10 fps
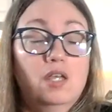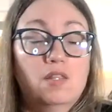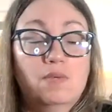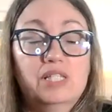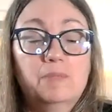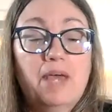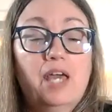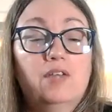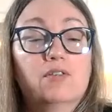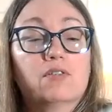What's the
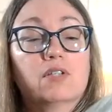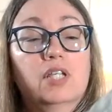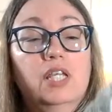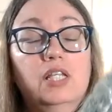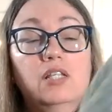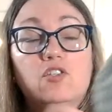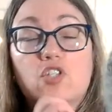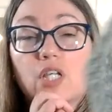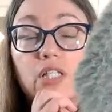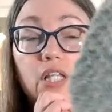pattern? It is
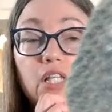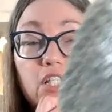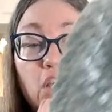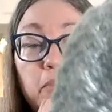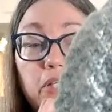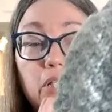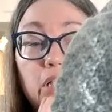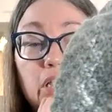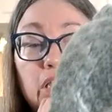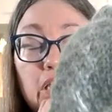just a double
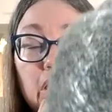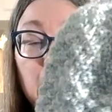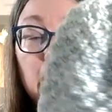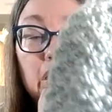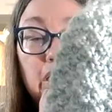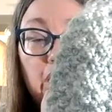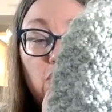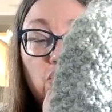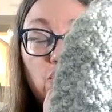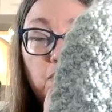seed
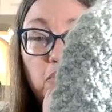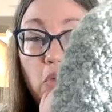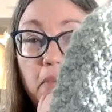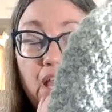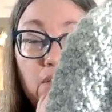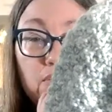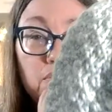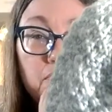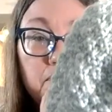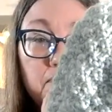stitch. No
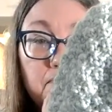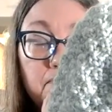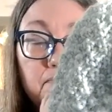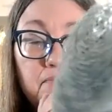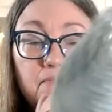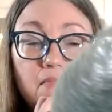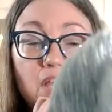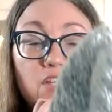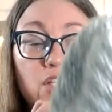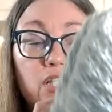pattern. I
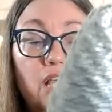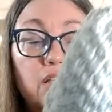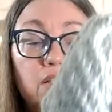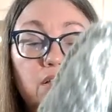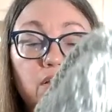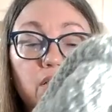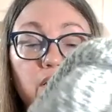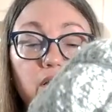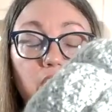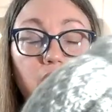just cast on.
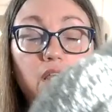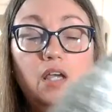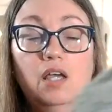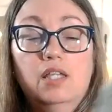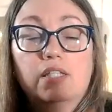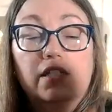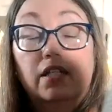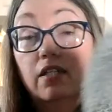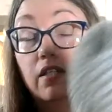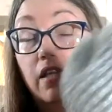I
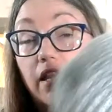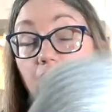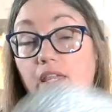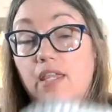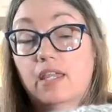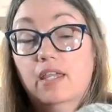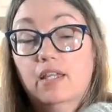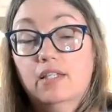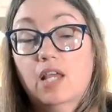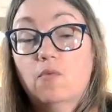did
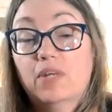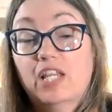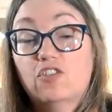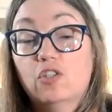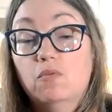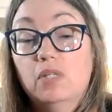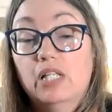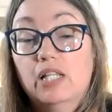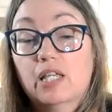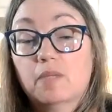now what I do really
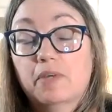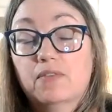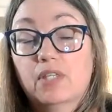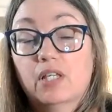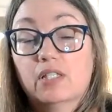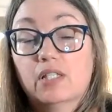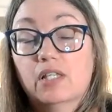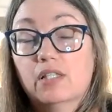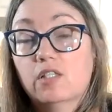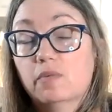like about this is
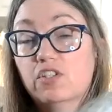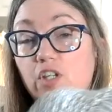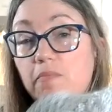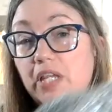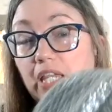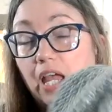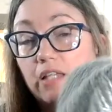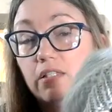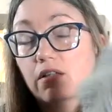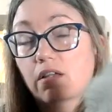I switched up my
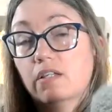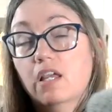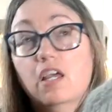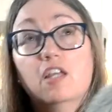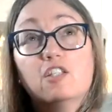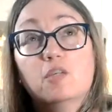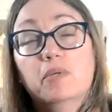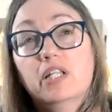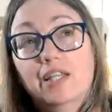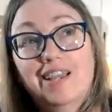cast on.
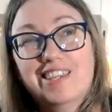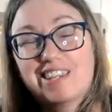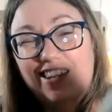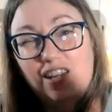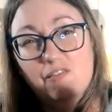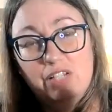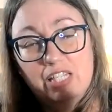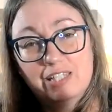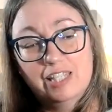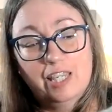Typically I get kind of
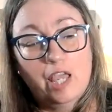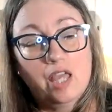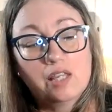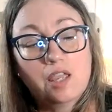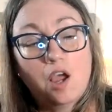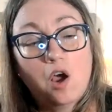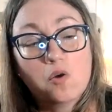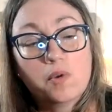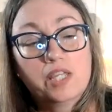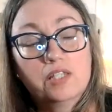lazy and I
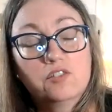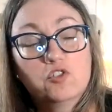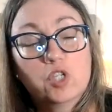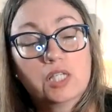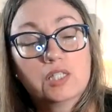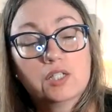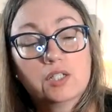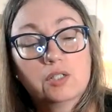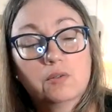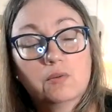always just
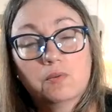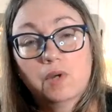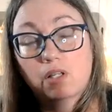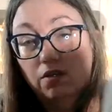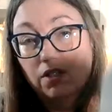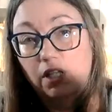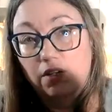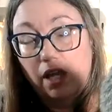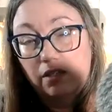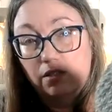do a long tail
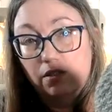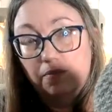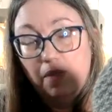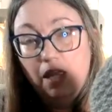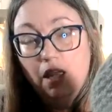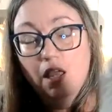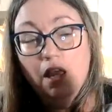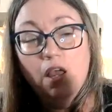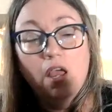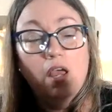cast on.
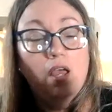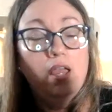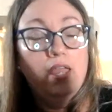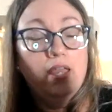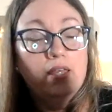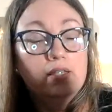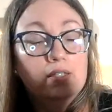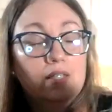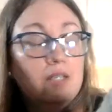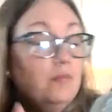And
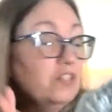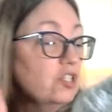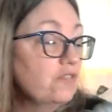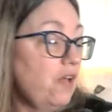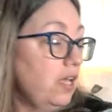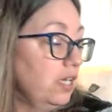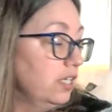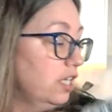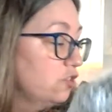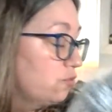which is fine.
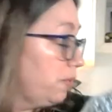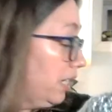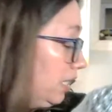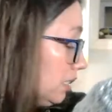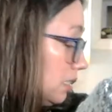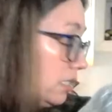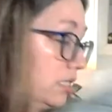It's great.